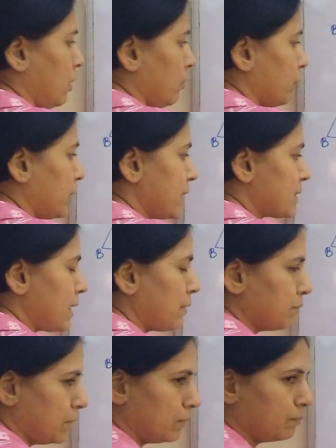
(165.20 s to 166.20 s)
for
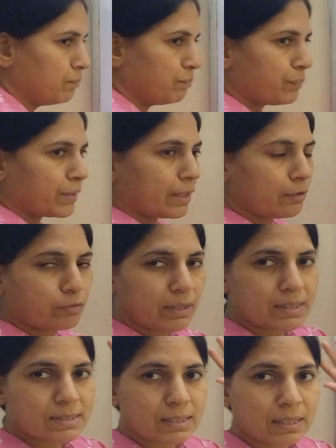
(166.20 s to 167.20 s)
example, if
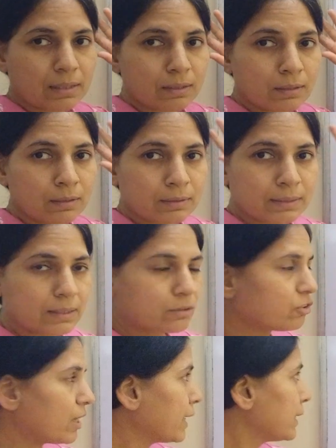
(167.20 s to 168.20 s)
I say that
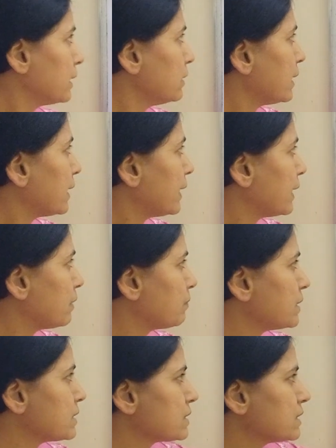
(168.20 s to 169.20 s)
triangle
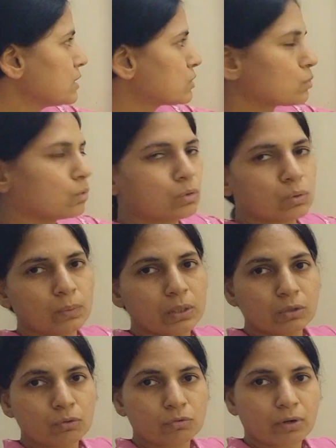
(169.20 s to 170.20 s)
ABC is
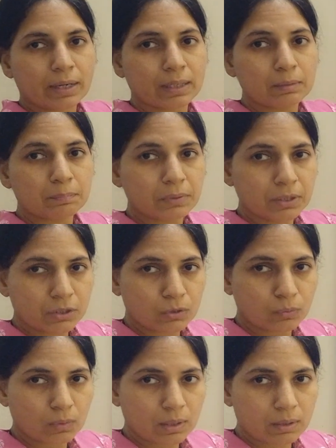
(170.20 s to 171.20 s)
congruent to triangle
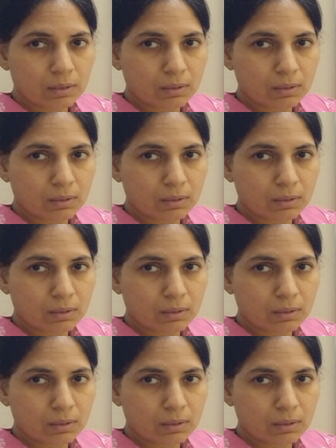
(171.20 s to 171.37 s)
PQR,